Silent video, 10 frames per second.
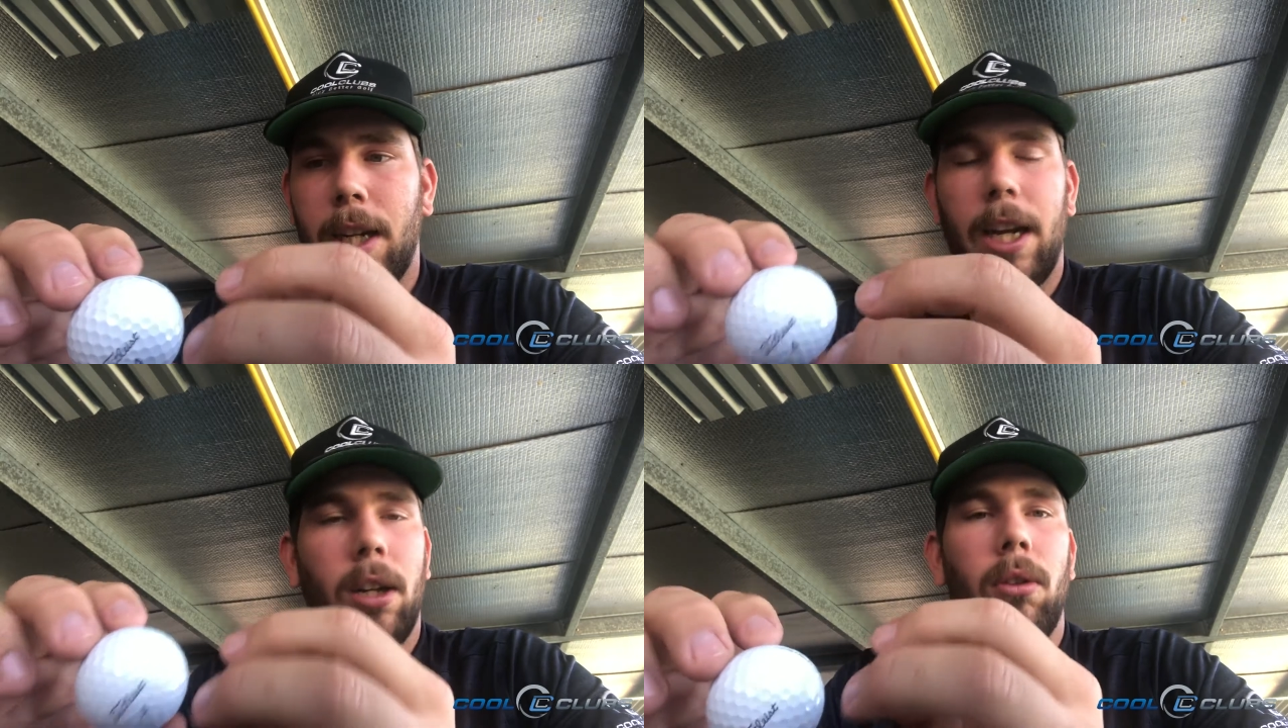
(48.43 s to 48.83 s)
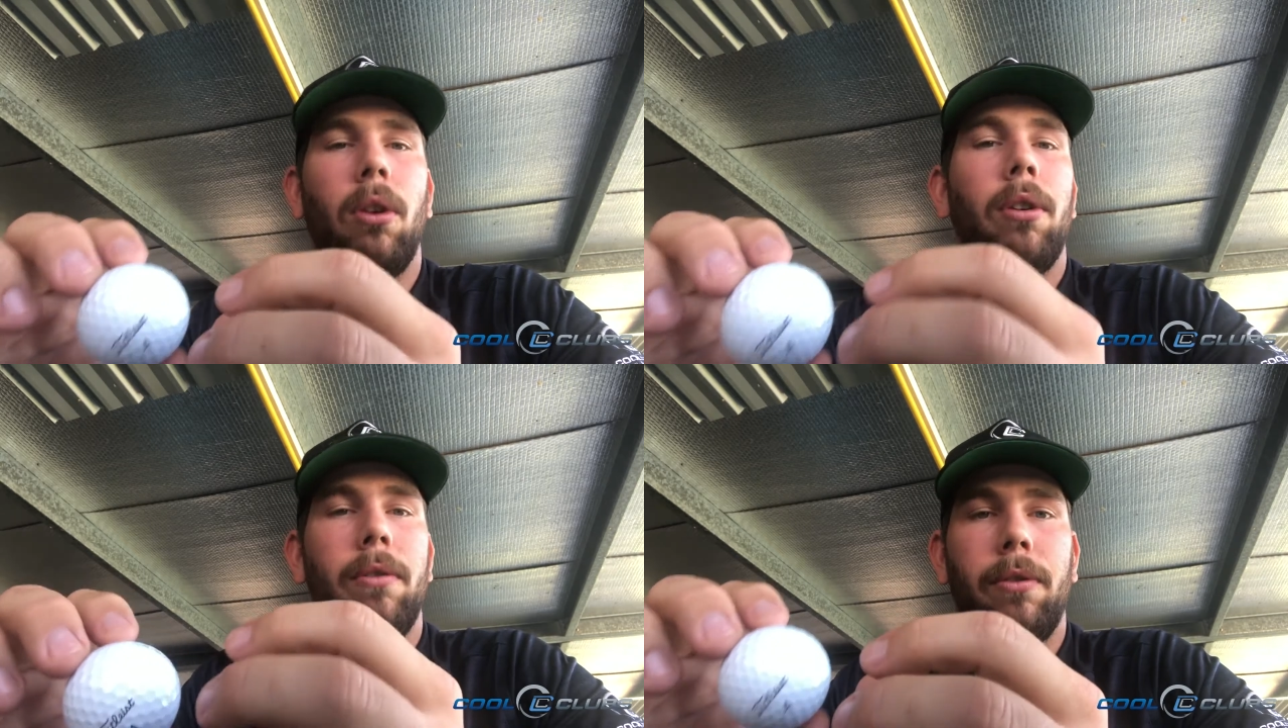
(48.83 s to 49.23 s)
getting a
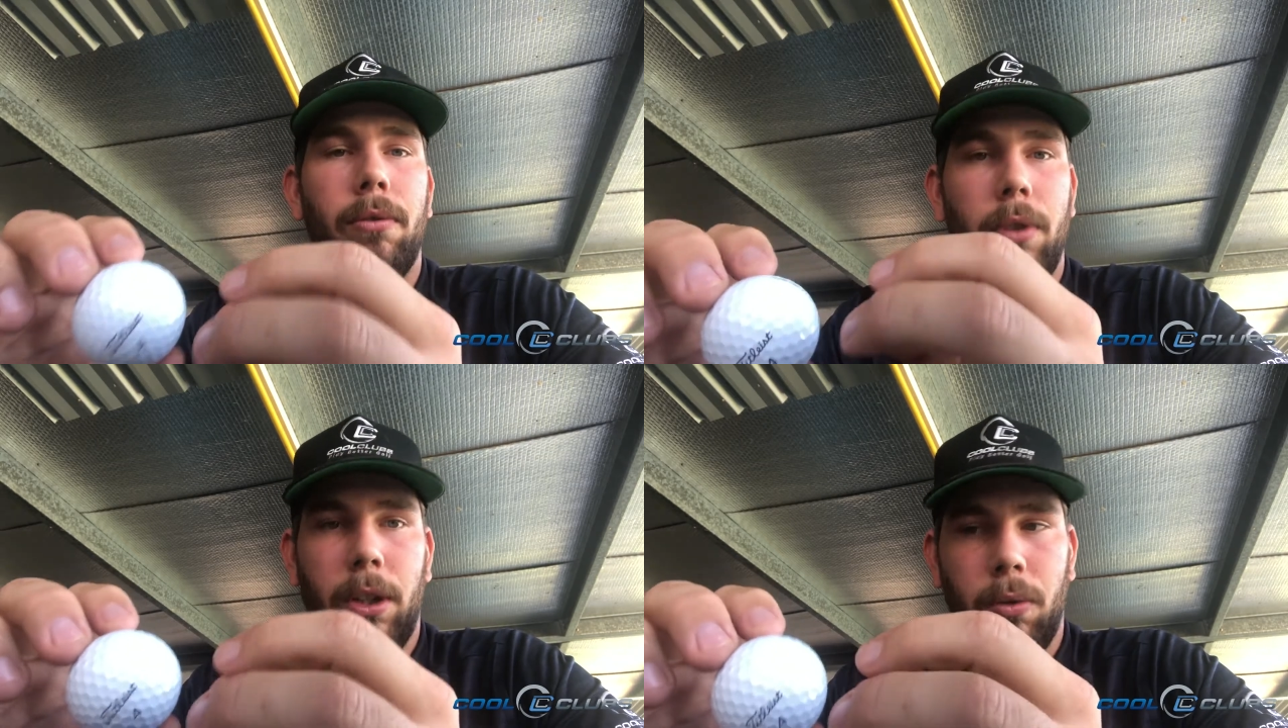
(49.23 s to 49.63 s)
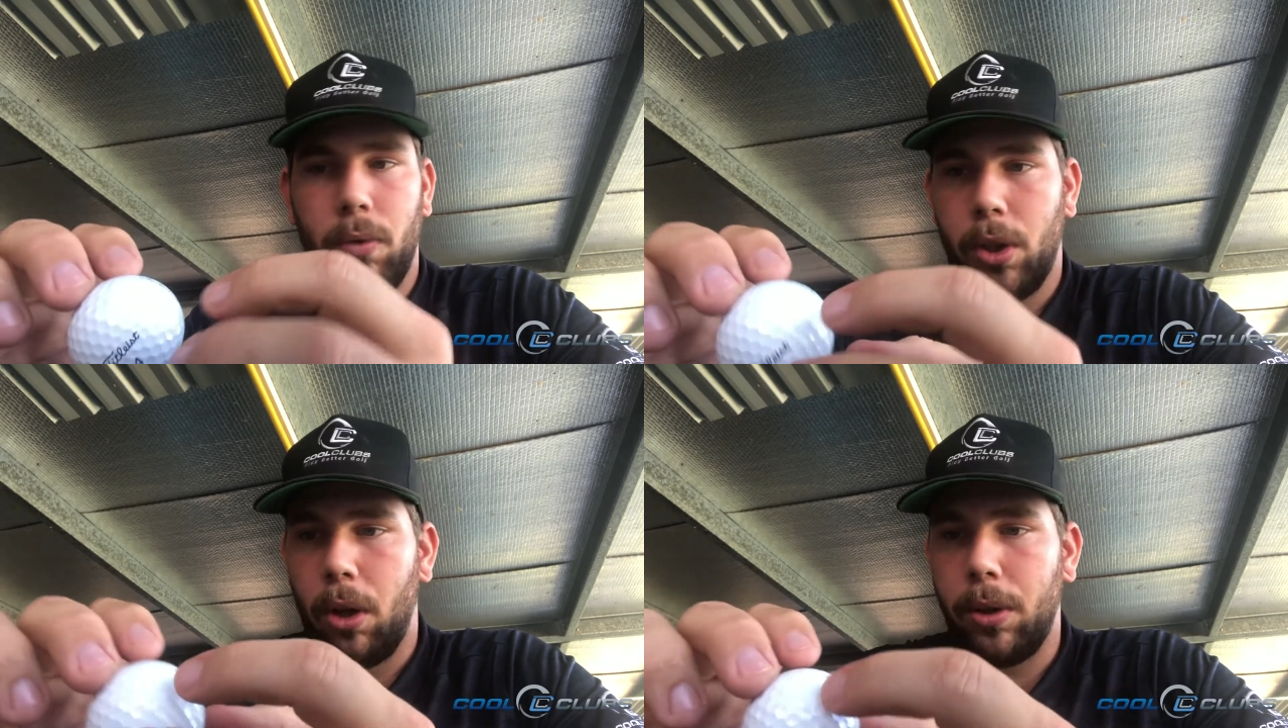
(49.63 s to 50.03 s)
lot of really good
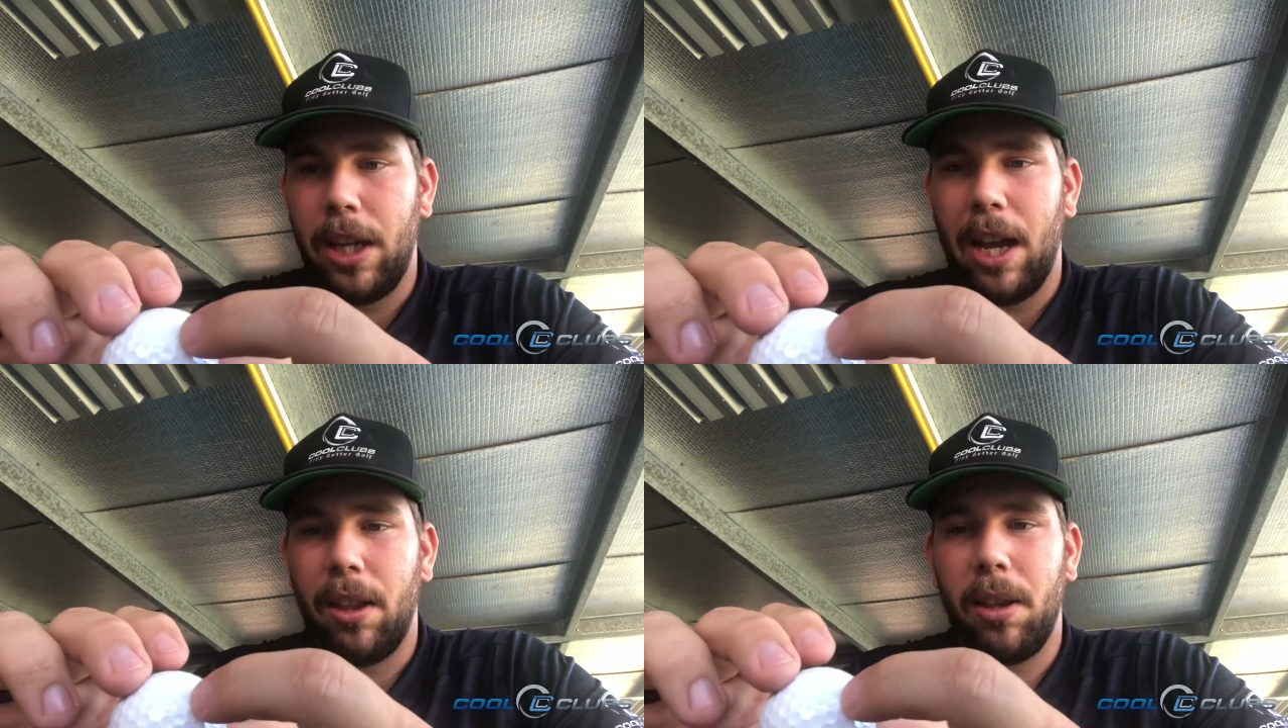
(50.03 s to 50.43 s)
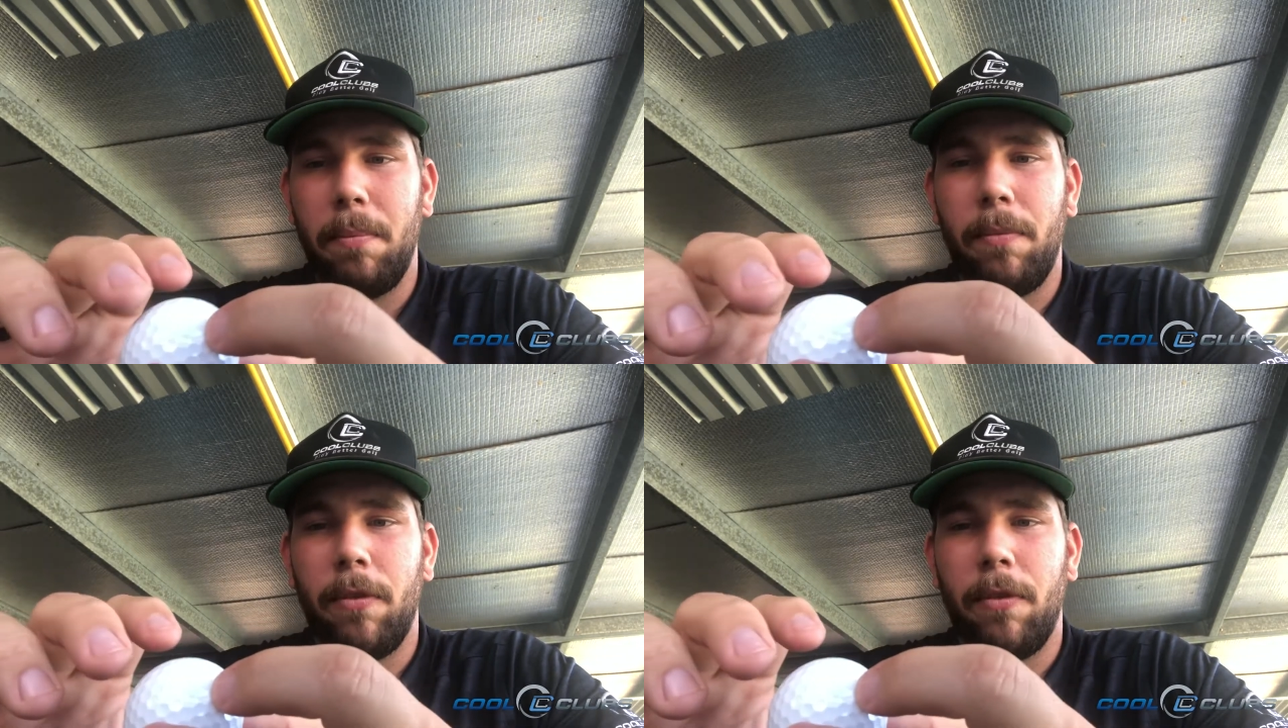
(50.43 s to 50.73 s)
results out of them.